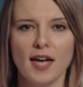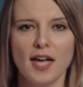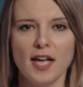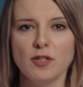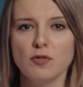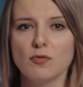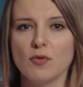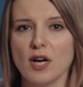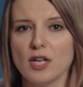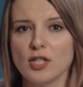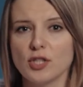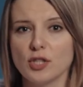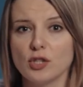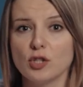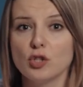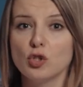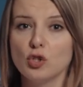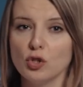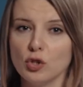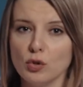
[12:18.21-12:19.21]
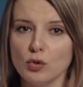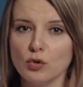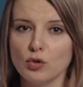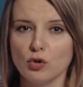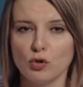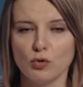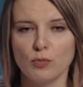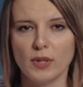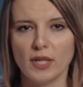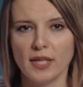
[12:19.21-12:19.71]
and Russians
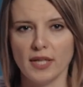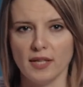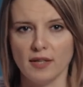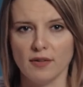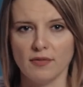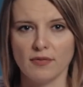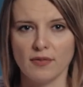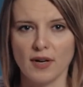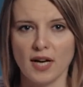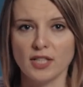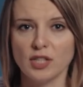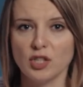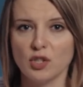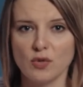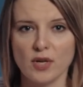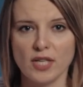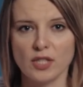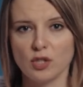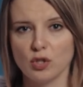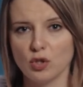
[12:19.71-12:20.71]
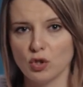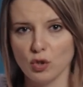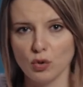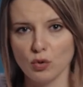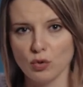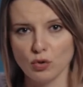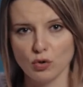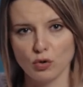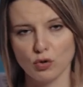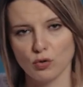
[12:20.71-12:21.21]
choose to believe, I stress
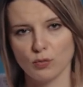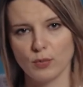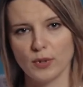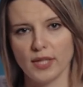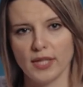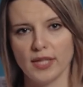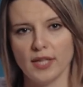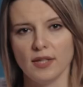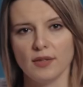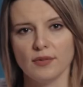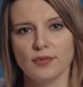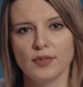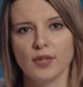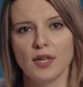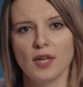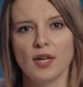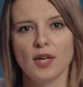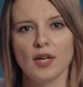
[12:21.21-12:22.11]
choose to believe,